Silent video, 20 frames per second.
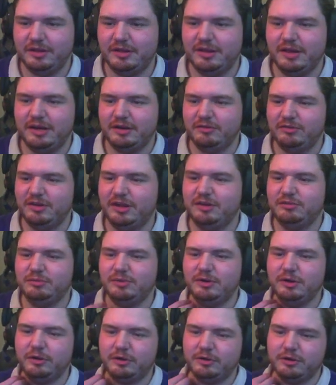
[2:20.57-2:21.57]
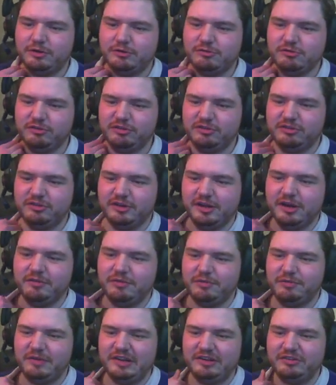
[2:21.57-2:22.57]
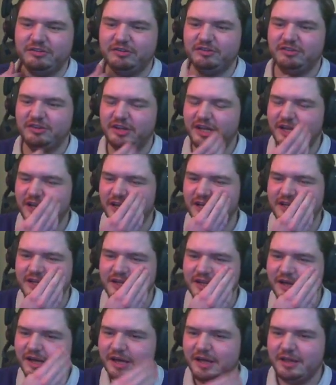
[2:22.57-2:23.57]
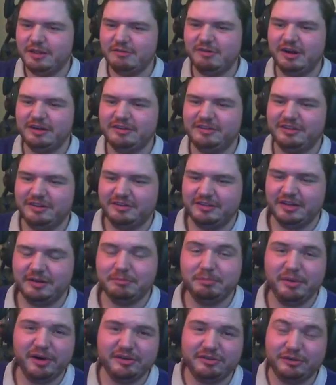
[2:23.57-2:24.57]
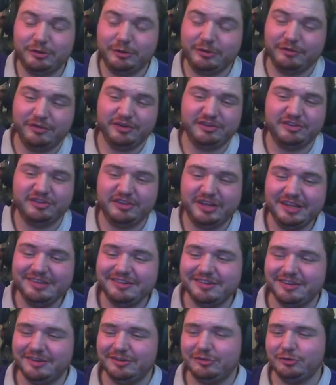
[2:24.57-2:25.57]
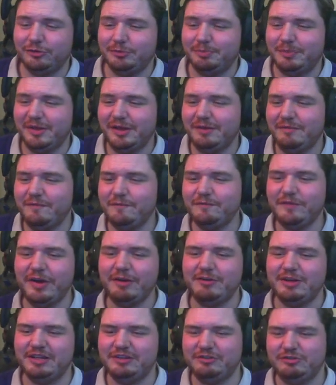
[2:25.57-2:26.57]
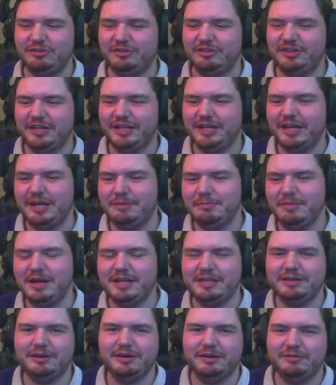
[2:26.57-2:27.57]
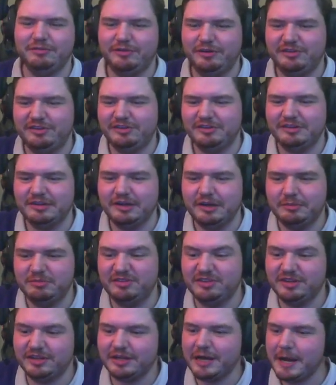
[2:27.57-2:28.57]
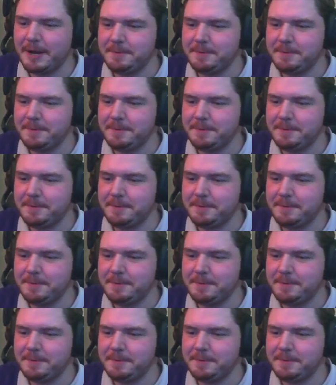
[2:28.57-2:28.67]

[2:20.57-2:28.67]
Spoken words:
Then as we look across to the other fixtures in the round of 16, Barcelona versus Inter should be a very interesting game. Man United versus Leipzig.